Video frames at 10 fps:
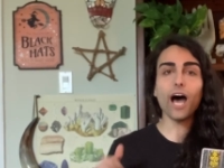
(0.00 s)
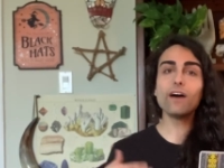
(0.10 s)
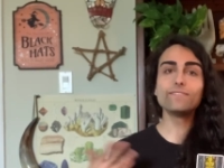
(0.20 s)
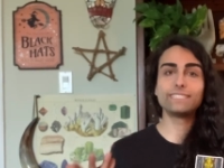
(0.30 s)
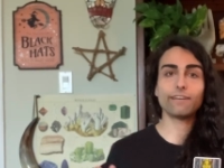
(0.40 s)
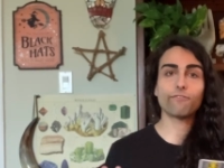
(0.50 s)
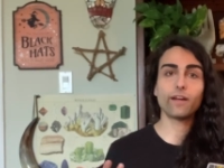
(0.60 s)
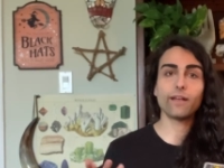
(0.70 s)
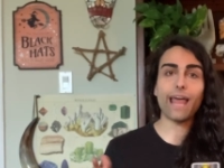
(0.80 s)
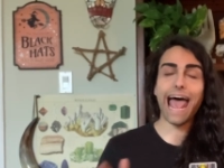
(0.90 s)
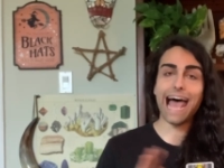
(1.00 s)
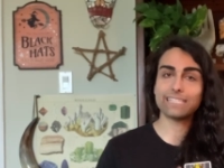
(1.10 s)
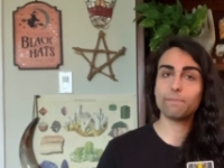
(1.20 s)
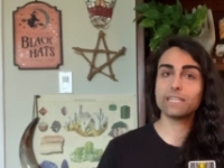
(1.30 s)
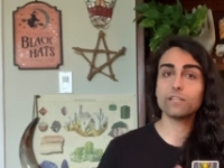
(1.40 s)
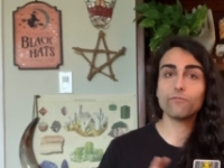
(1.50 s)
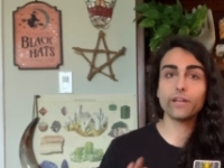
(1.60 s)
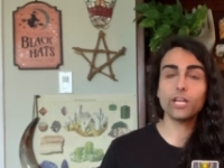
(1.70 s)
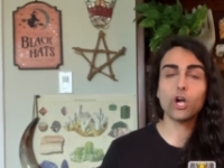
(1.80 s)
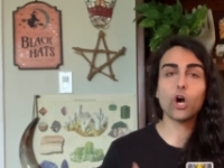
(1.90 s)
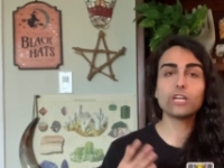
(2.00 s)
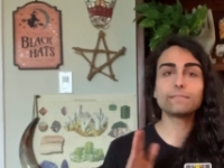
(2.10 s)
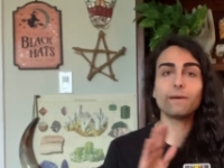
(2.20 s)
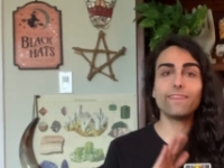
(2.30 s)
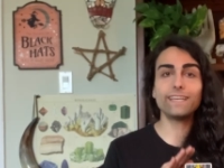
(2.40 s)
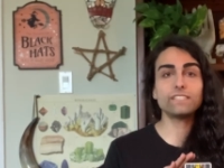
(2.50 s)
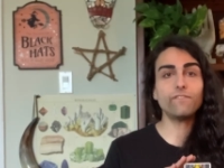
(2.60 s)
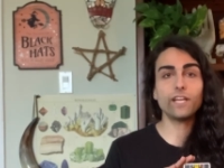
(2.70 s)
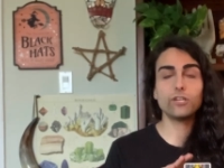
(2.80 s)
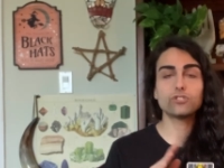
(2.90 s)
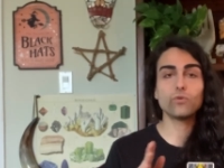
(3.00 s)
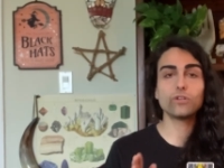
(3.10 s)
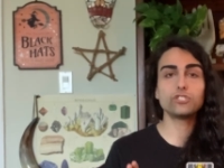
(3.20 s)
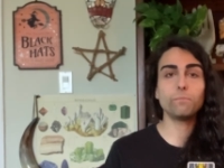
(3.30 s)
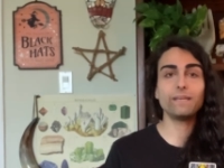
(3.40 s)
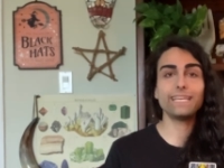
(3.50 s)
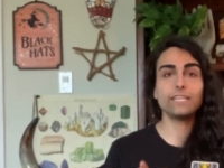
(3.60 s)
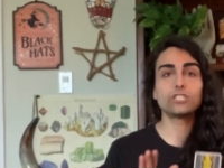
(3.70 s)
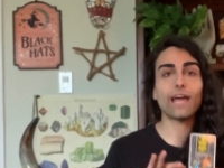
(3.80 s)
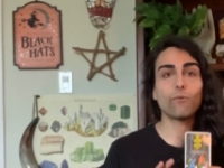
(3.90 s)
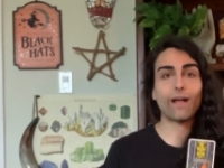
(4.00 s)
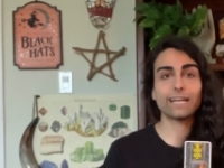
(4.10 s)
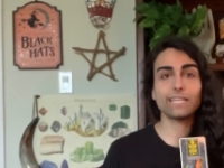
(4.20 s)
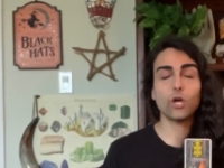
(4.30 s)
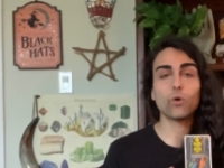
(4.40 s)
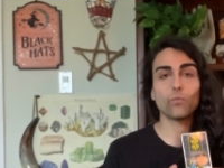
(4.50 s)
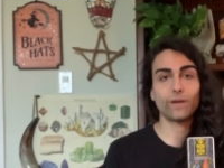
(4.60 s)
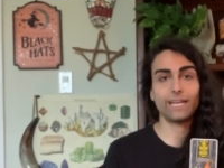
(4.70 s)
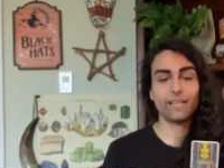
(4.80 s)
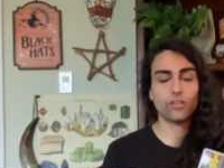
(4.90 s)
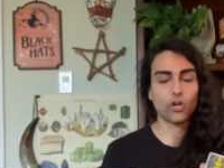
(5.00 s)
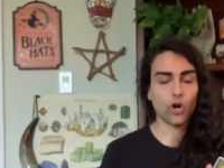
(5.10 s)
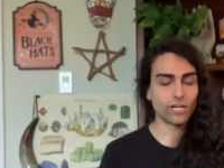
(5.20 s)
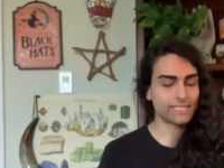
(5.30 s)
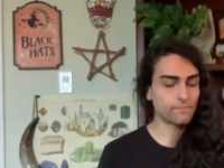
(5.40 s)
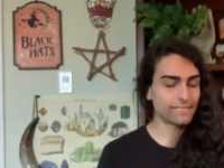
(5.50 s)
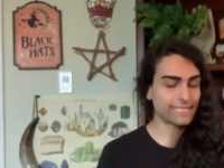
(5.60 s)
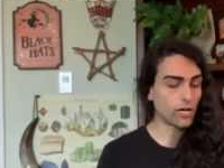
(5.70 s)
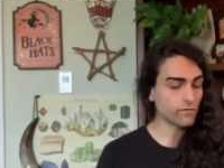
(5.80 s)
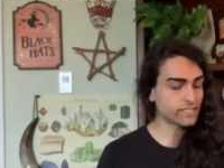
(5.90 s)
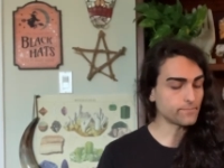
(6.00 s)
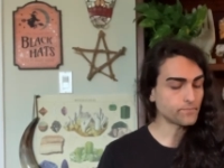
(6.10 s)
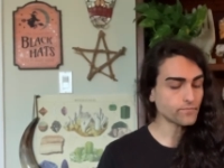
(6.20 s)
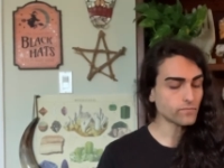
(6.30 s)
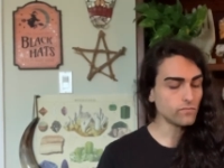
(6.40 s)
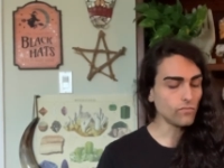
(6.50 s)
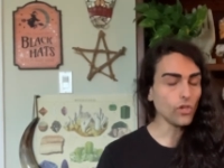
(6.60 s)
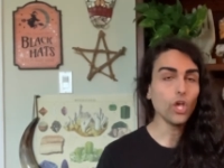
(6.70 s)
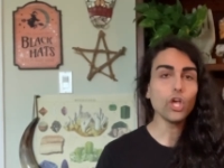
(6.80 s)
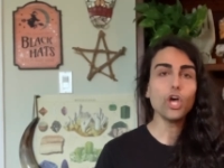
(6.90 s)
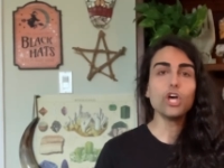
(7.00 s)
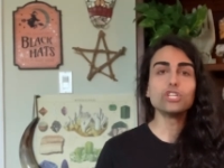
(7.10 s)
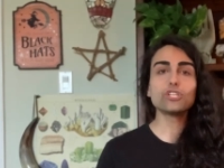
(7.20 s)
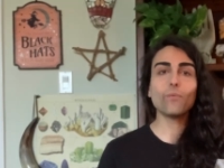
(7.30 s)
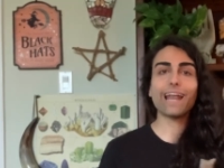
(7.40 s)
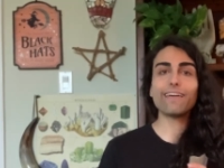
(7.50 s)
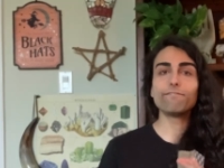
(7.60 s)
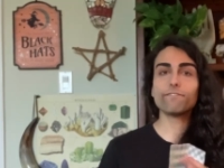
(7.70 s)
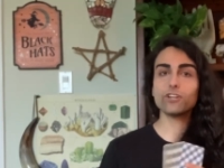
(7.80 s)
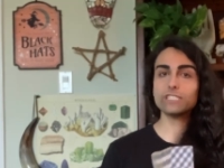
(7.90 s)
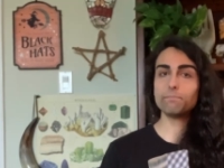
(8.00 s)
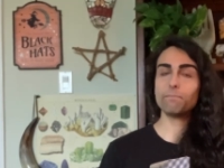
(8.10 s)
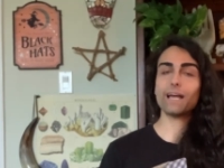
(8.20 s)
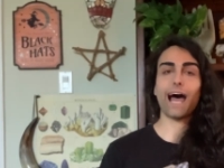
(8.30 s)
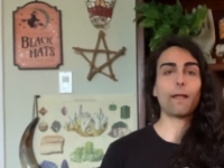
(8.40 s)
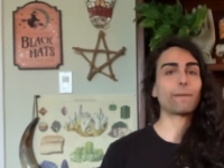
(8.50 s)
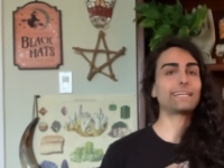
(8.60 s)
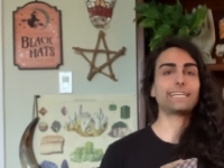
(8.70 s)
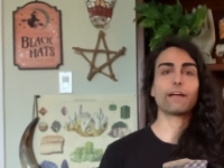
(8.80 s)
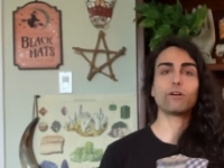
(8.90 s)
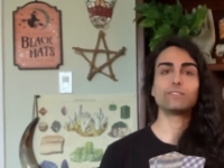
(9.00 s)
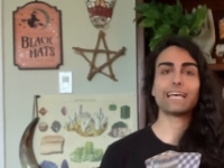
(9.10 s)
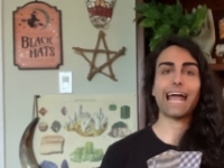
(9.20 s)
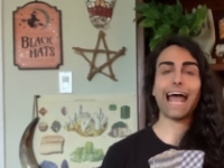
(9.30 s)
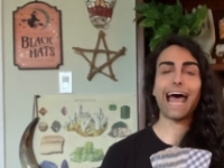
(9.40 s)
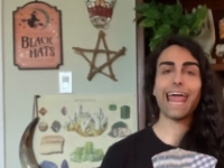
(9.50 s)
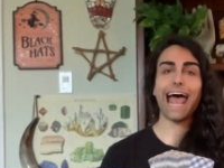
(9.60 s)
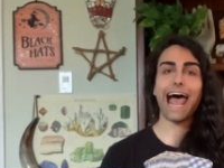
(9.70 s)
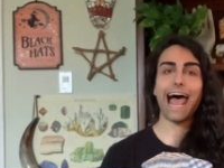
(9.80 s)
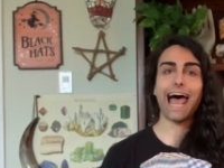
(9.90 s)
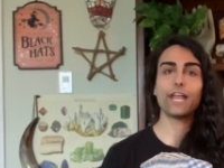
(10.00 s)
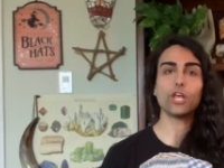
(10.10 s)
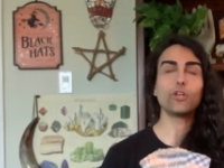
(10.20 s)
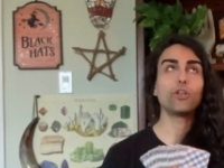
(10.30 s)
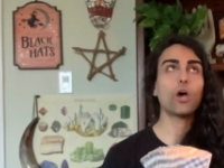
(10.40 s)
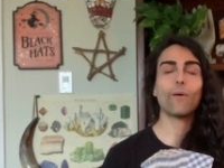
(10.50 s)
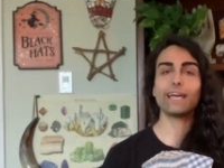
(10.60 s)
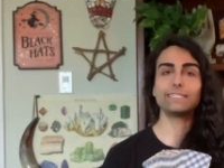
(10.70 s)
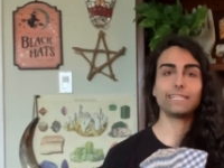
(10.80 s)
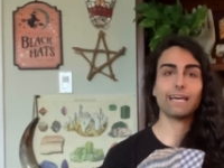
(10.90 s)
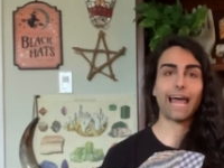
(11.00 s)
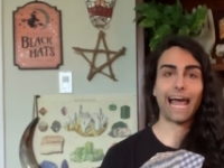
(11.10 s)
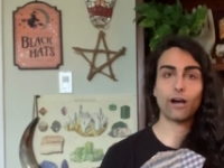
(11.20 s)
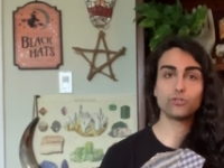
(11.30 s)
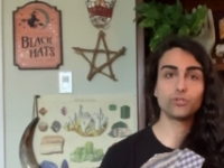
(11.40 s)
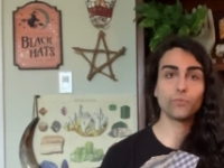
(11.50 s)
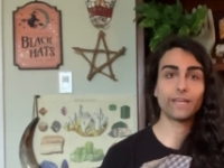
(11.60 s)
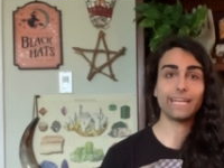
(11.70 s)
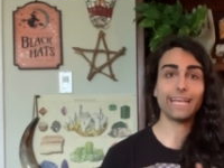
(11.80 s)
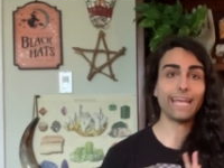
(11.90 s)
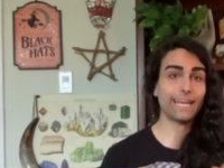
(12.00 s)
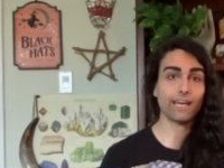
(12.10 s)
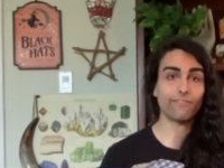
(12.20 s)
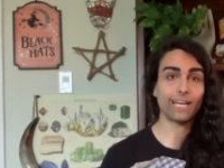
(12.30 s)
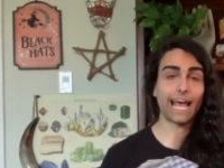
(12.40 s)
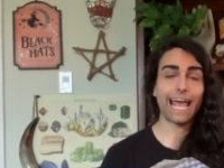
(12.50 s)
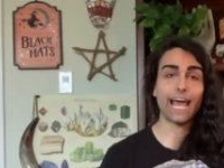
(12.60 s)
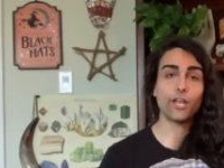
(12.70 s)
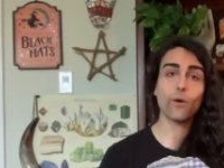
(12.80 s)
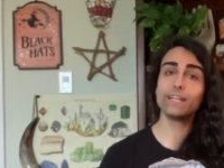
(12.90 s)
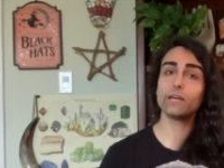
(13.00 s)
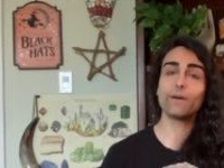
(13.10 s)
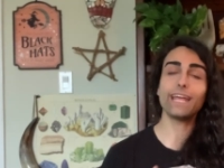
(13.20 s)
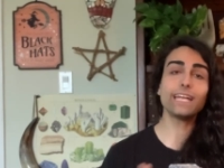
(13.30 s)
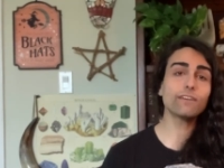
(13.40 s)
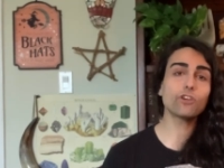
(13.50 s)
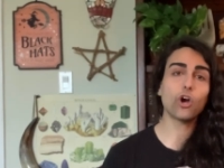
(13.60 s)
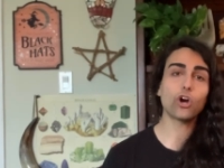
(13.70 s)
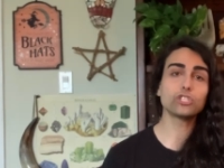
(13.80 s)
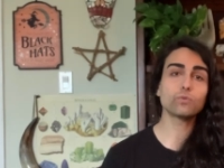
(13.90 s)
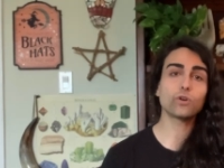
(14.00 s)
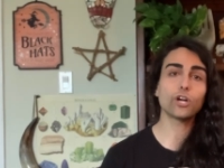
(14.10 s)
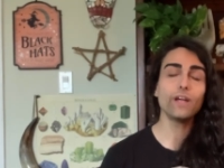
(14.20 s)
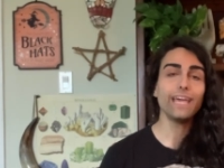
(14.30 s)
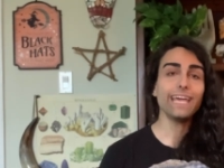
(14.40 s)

of different aspects of reading cards, but this video is going to be directly on reading the cards themselves. So when I first got my tarot deck, I had no idea how to read any of it. I had no idea what any of the cards were,